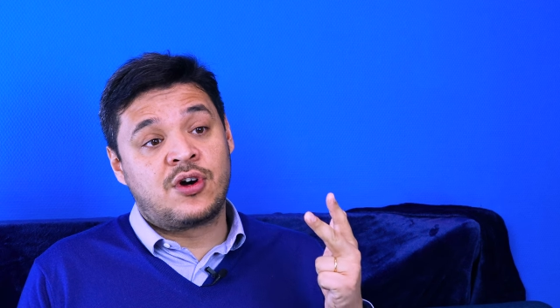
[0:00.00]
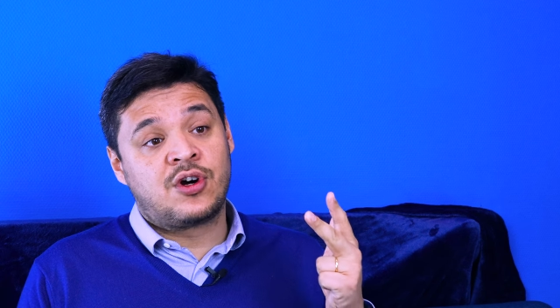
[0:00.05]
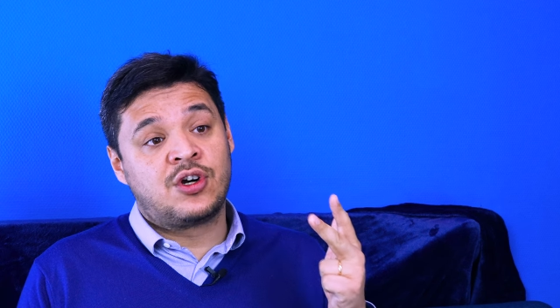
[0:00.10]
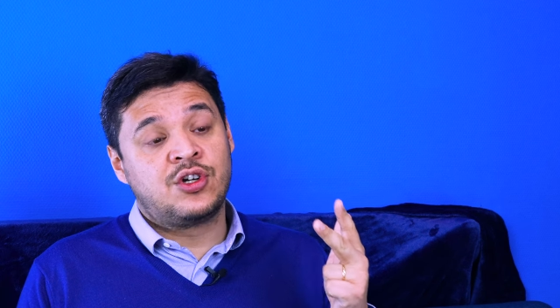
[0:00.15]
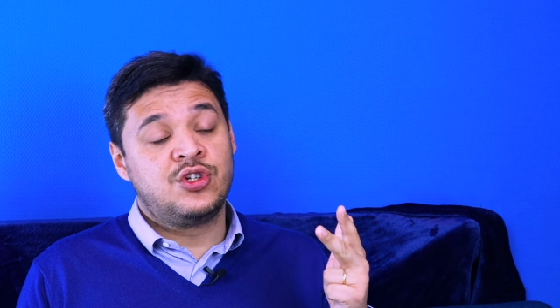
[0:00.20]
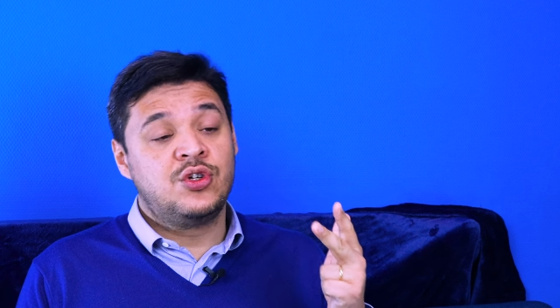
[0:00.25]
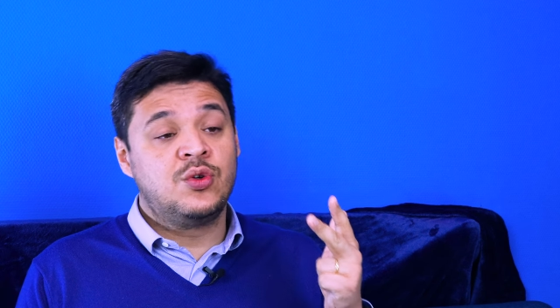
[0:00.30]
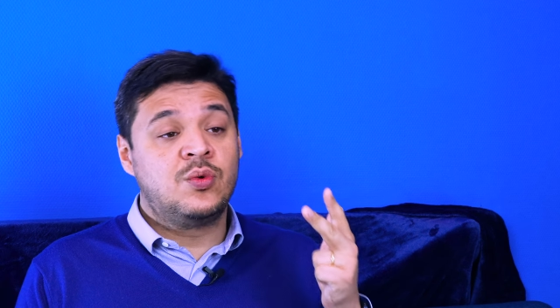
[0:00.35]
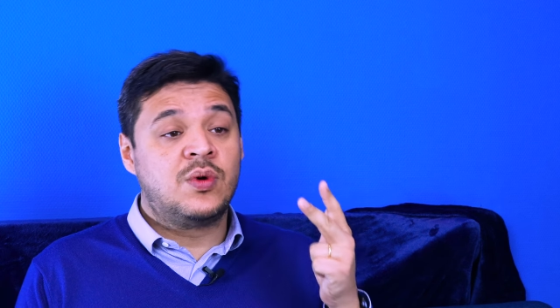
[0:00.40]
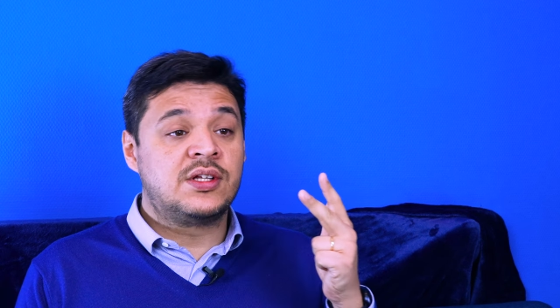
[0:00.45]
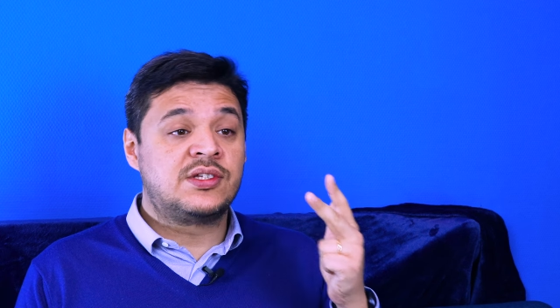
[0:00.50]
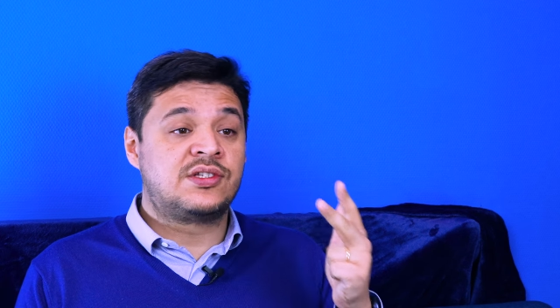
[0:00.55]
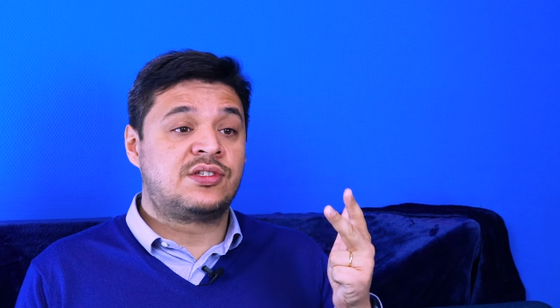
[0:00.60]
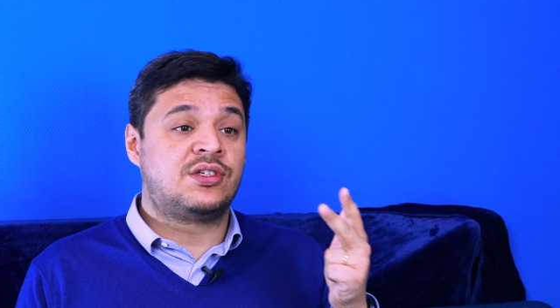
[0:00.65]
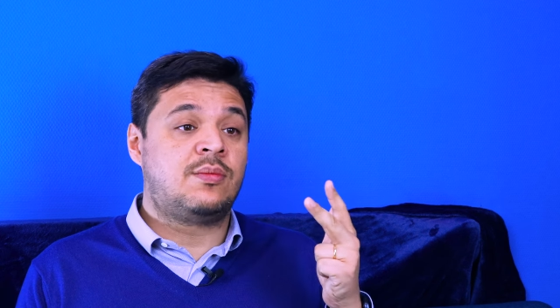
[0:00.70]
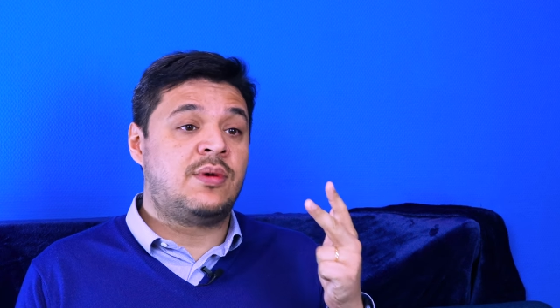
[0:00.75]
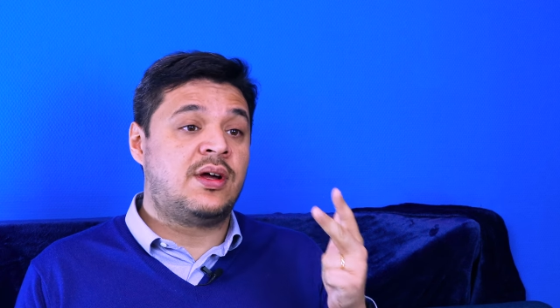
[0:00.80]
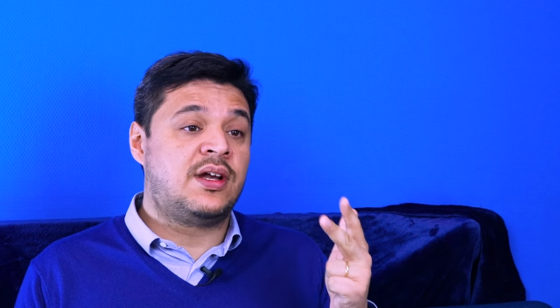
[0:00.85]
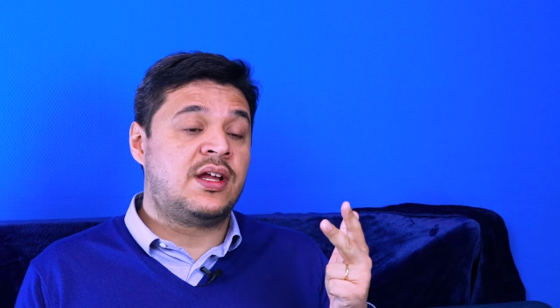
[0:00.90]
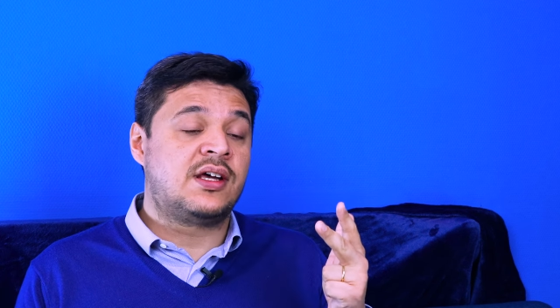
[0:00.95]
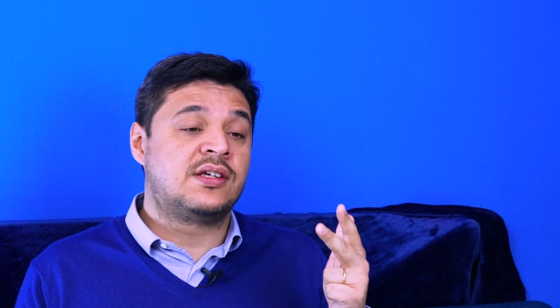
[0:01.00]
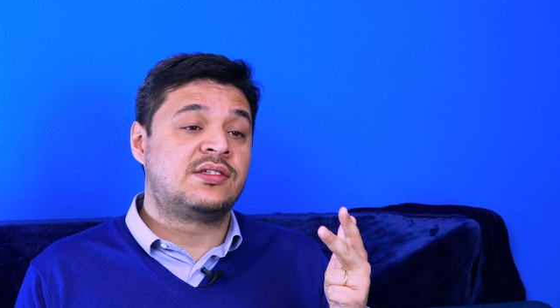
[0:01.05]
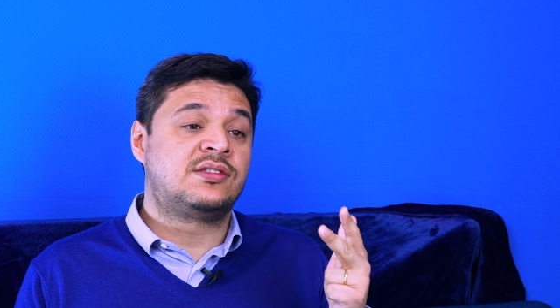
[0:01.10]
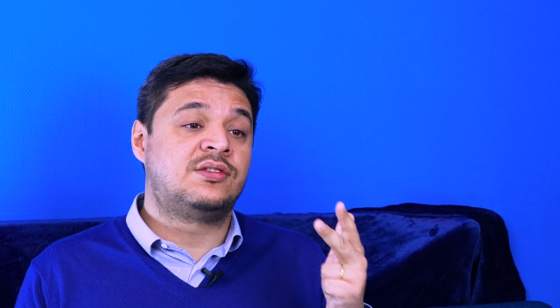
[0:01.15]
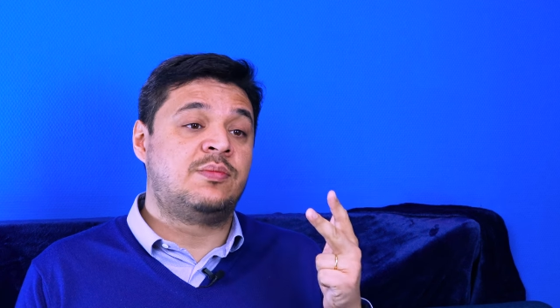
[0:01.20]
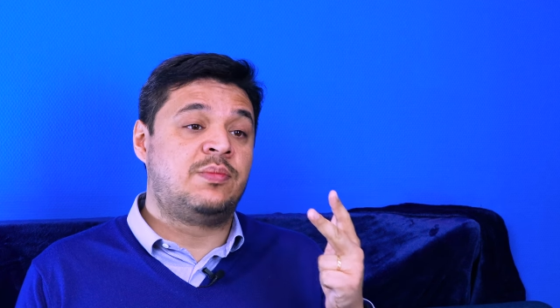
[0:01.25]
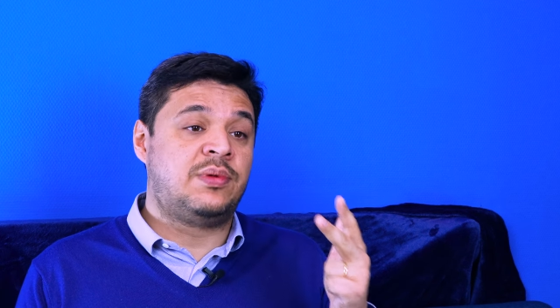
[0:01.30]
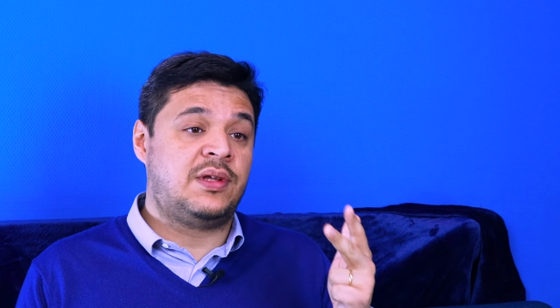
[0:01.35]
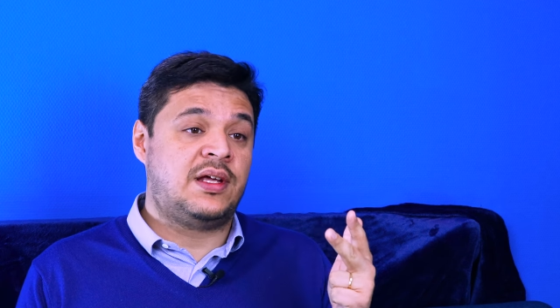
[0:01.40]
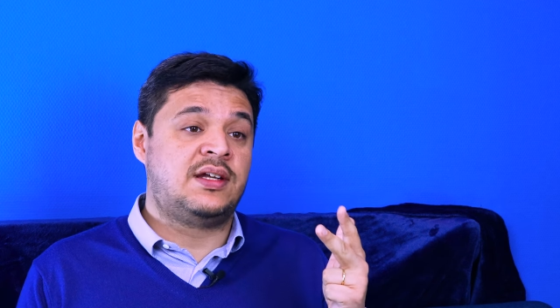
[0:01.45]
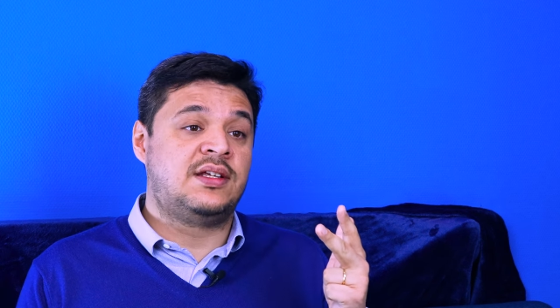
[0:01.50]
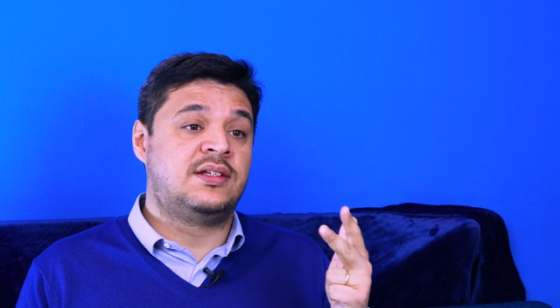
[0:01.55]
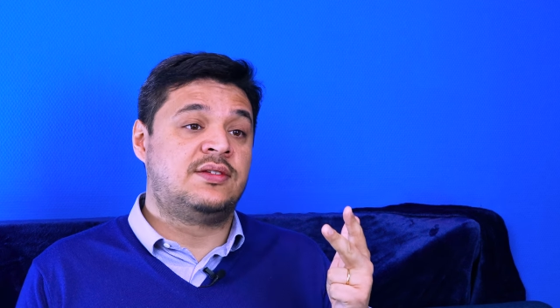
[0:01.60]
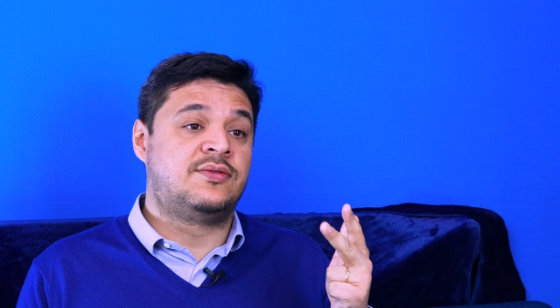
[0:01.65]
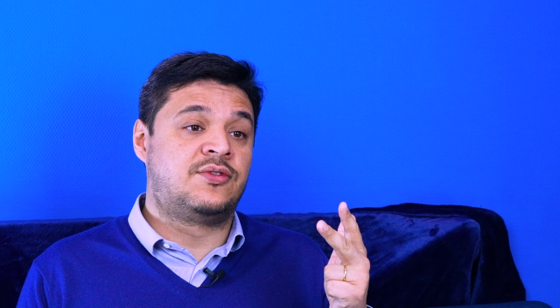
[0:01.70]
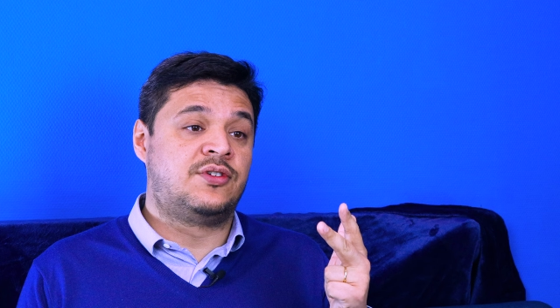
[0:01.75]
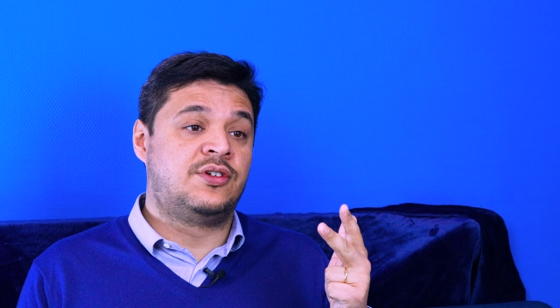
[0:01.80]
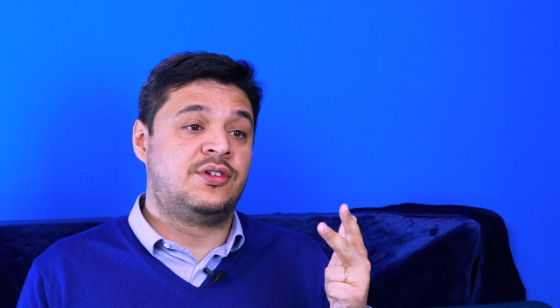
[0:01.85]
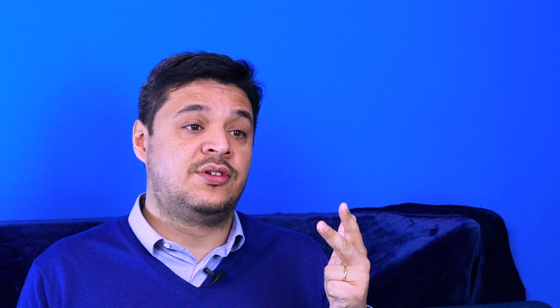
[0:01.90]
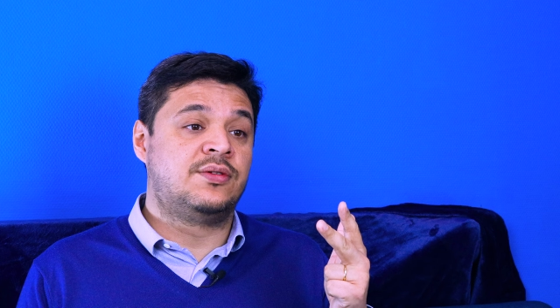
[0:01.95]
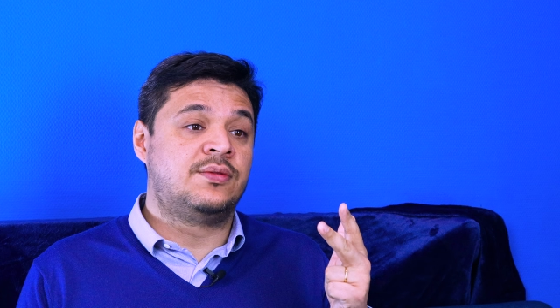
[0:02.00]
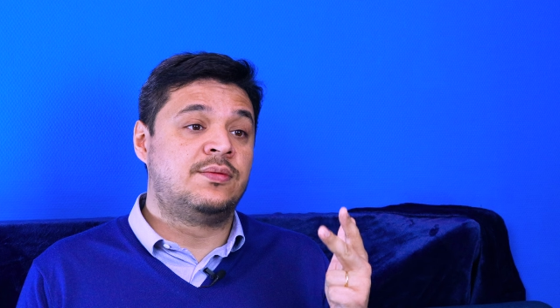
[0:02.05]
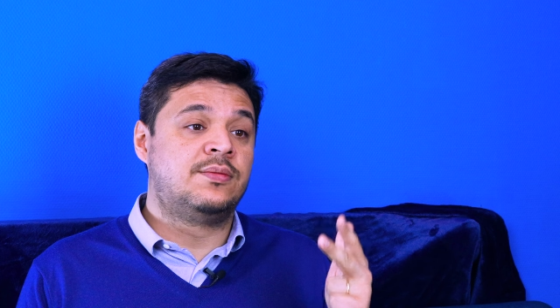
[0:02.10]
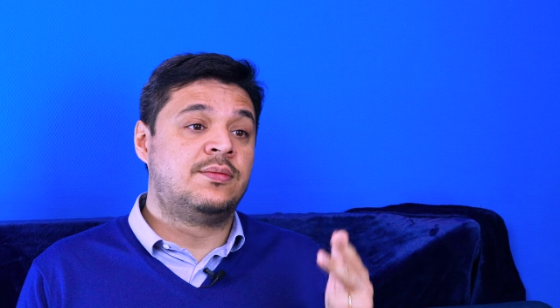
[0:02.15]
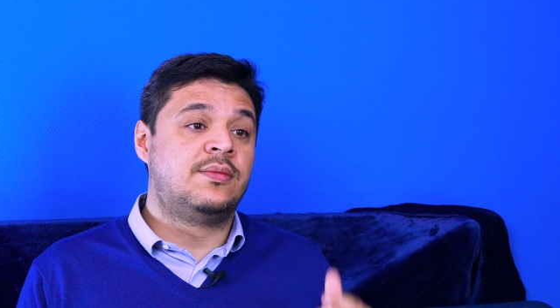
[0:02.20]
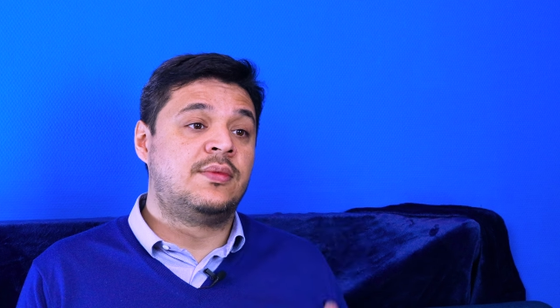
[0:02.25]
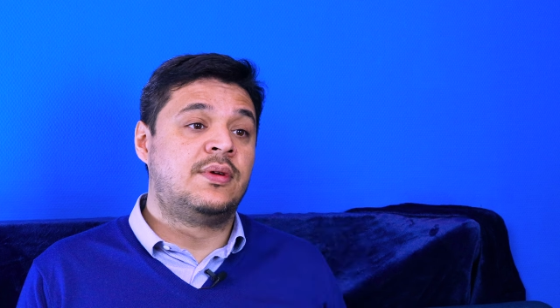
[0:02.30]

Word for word: or do you want someone else to plan it for you?